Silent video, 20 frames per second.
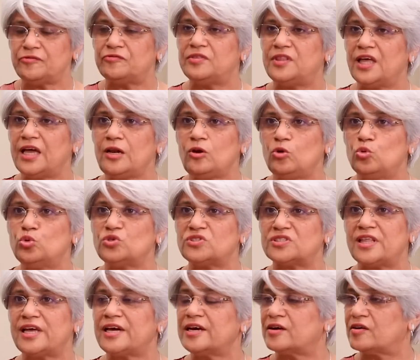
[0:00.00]
if they
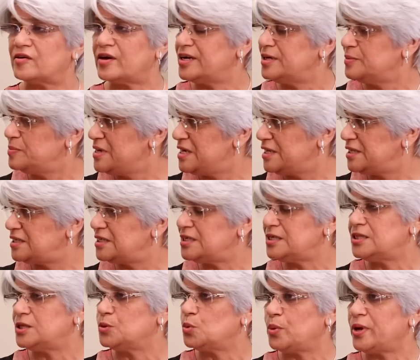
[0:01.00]
lose their
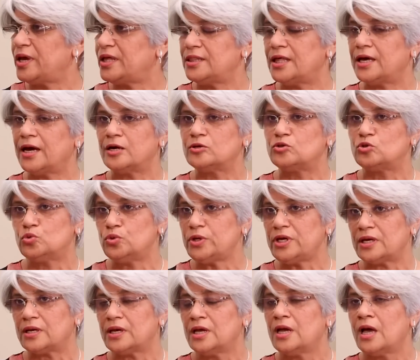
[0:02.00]
credibility the way they are
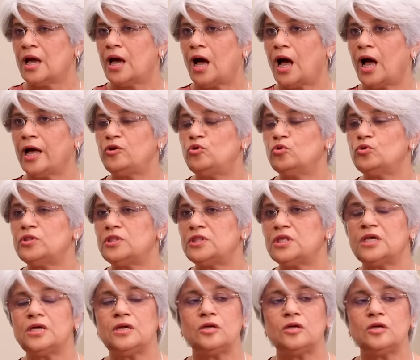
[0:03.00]
doing, I don't